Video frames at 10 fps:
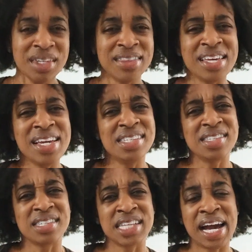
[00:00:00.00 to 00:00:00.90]
things
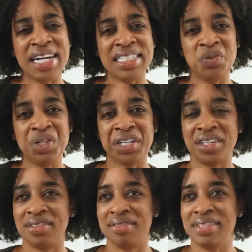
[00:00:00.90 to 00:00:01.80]
in society
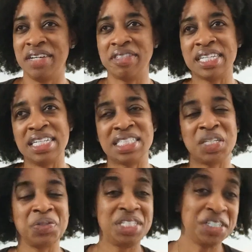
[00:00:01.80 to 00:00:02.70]
where everything is
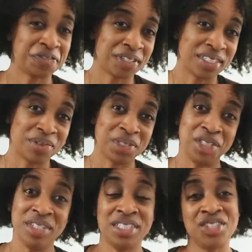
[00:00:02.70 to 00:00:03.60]
so different, where
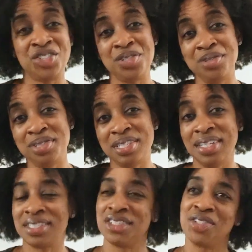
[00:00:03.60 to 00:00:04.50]
you get to choose
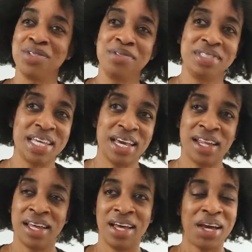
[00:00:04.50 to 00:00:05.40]
this and choose
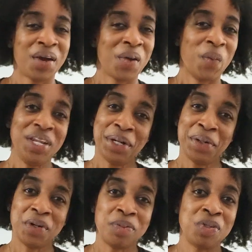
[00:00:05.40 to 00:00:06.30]
that, we didn't
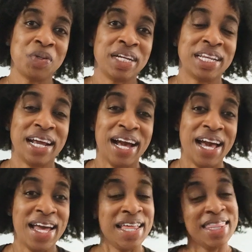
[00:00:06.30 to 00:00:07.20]
grow up during
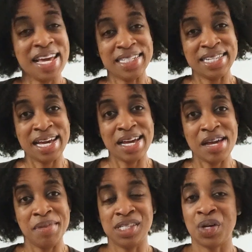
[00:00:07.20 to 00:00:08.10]
that
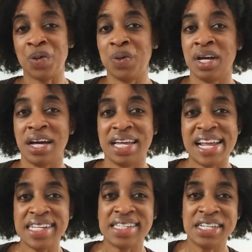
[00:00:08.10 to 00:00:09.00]
time, and so
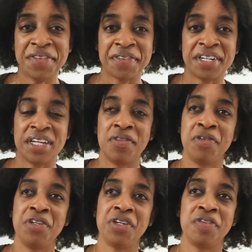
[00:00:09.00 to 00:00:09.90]
that's different.
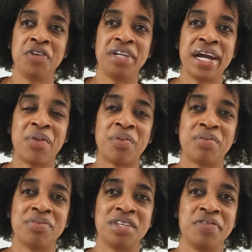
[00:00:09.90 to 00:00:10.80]
If
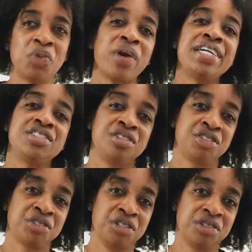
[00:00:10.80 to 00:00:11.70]
you're raising your
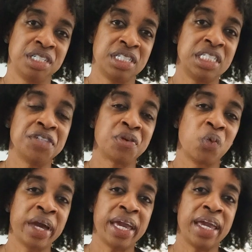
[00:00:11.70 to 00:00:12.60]
children in a
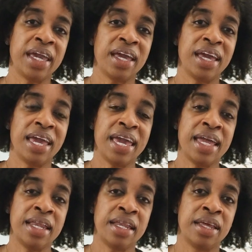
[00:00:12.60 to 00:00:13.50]
different way,
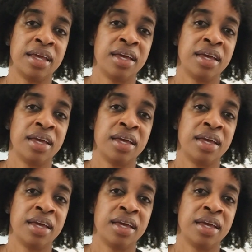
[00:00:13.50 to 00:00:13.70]
and